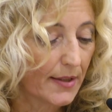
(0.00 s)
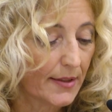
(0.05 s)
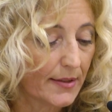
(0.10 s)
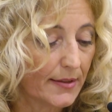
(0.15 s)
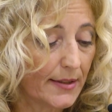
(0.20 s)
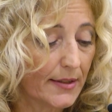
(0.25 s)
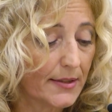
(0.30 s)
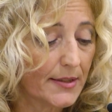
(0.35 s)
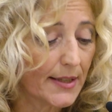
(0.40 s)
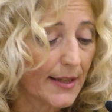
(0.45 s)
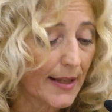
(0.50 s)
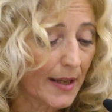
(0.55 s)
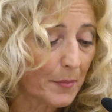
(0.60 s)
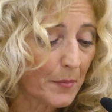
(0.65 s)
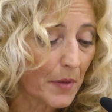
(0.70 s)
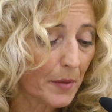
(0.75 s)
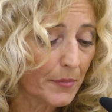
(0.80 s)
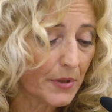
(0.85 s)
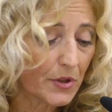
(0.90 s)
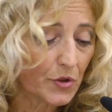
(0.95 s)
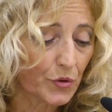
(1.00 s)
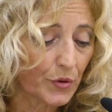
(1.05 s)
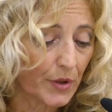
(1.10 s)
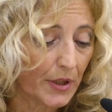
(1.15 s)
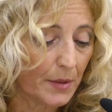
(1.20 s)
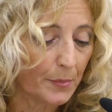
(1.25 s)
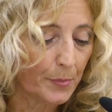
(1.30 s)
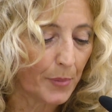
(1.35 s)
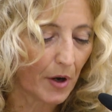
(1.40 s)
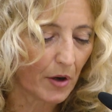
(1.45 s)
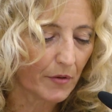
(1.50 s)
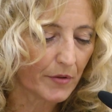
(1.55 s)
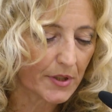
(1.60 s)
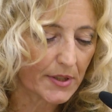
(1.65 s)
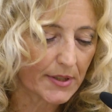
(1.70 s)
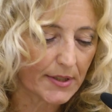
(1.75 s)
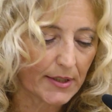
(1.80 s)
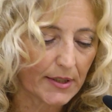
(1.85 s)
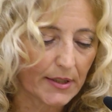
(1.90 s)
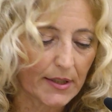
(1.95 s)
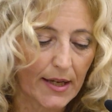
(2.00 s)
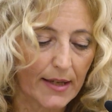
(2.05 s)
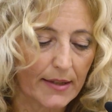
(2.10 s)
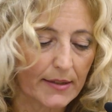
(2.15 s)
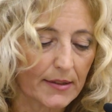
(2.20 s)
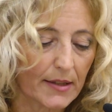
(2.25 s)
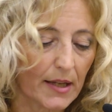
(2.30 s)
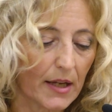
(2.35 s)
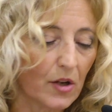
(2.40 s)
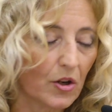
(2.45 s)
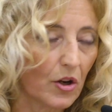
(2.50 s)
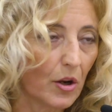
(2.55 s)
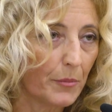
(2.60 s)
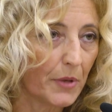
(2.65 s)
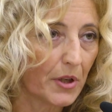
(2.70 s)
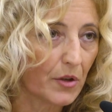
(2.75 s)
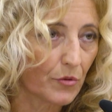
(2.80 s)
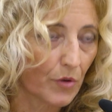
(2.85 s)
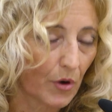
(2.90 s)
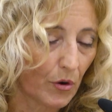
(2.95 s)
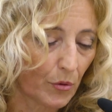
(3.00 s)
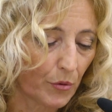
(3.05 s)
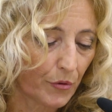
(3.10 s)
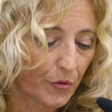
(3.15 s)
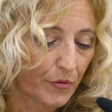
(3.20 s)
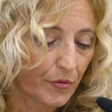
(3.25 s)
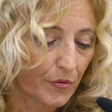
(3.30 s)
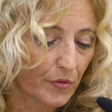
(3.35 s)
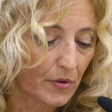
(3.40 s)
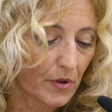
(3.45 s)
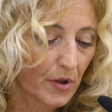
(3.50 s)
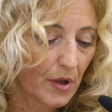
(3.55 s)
the dilemma between poverty and economic growth,